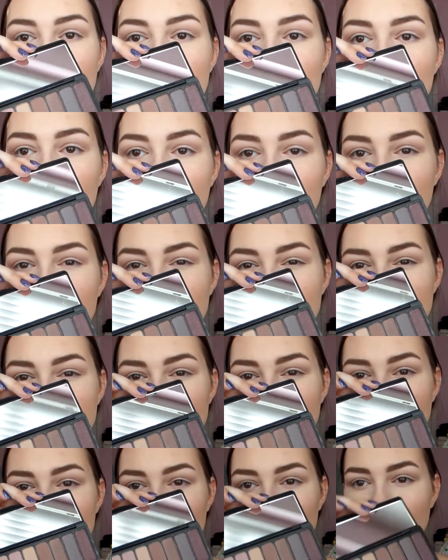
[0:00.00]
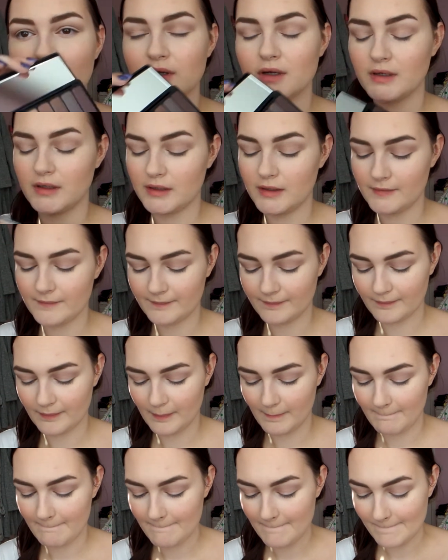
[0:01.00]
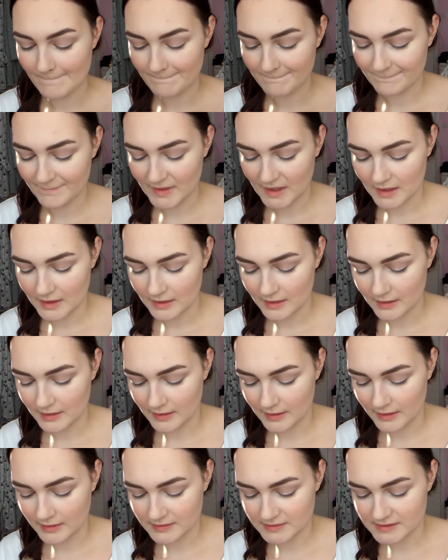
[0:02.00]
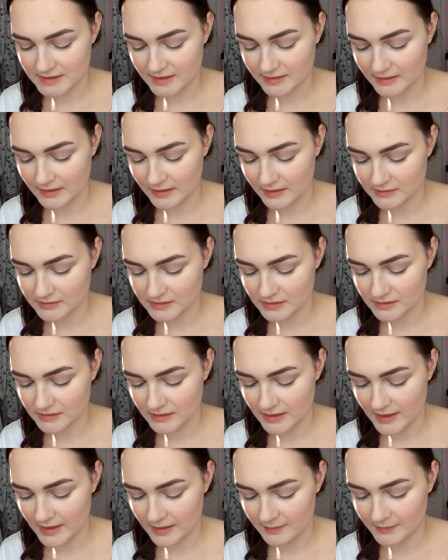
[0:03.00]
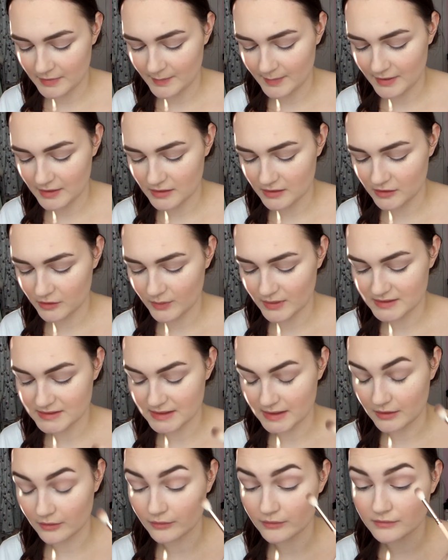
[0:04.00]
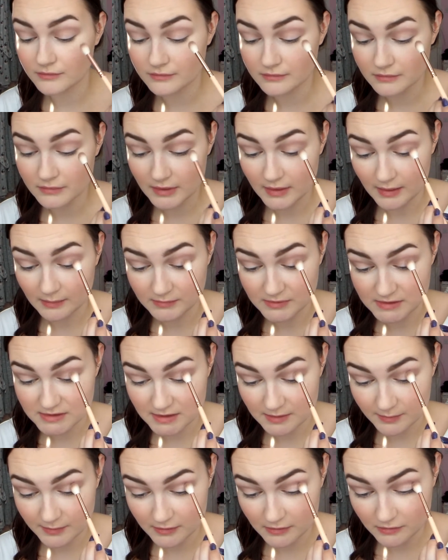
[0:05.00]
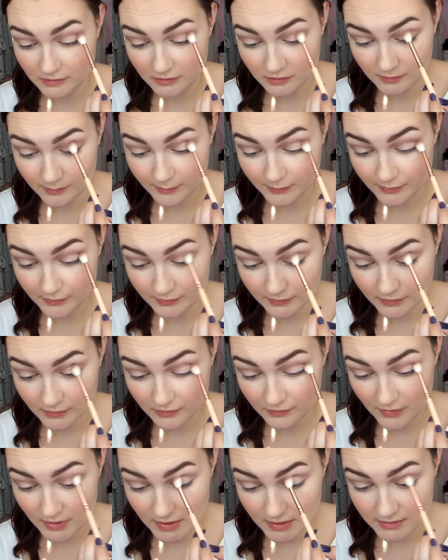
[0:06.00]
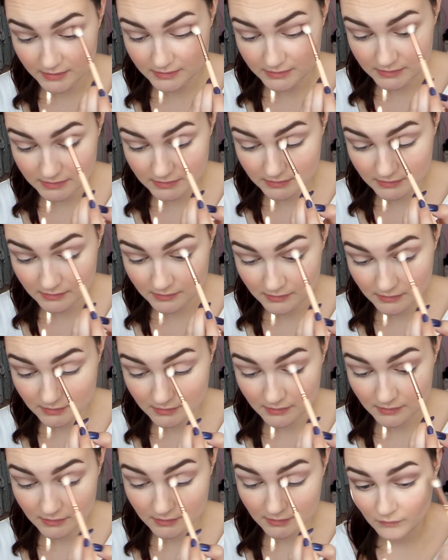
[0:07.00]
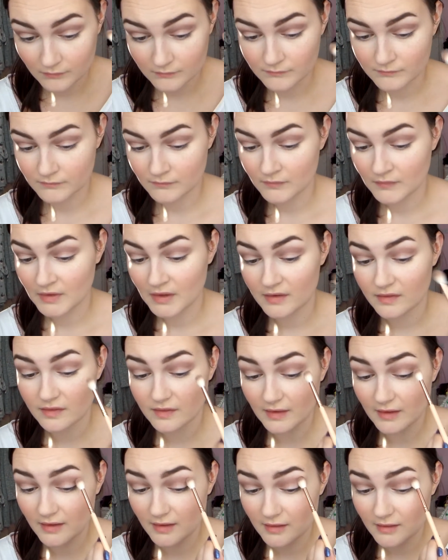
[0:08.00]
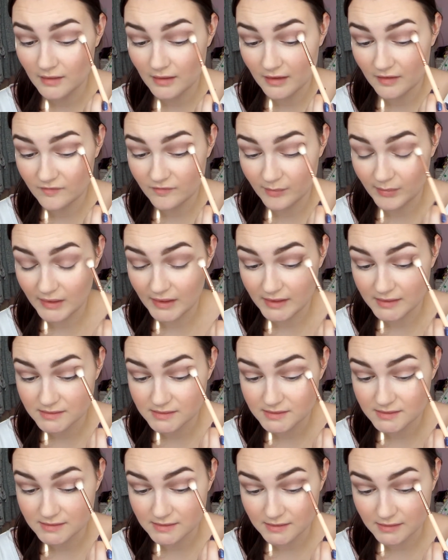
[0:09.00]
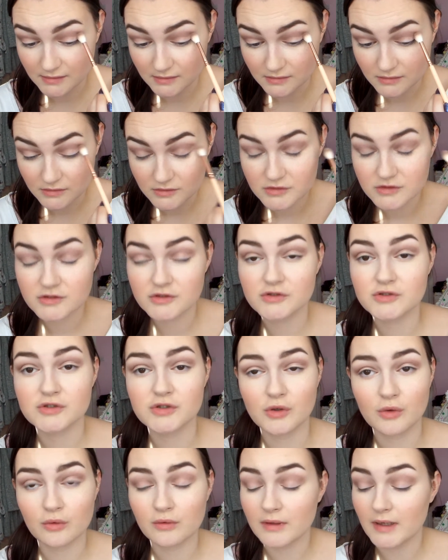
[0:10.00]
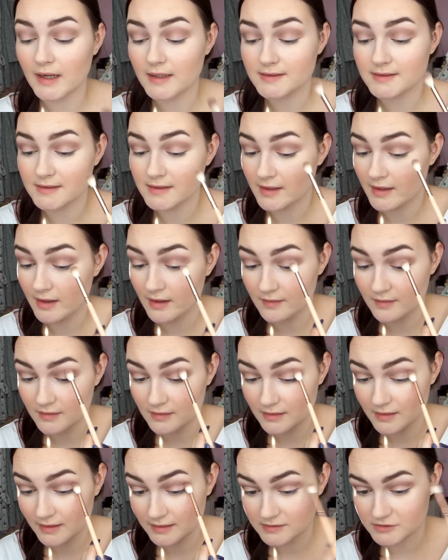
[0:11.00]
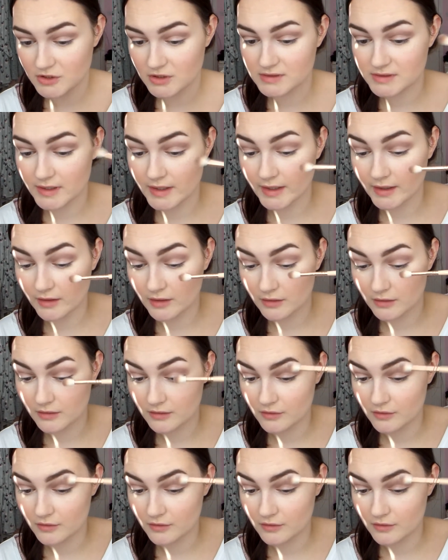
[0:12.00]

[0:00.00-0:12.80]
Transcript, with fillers: matte medium brown colour and take that um, a bit lower down um, to deepen up the crease they have blended in so nicely together it's just like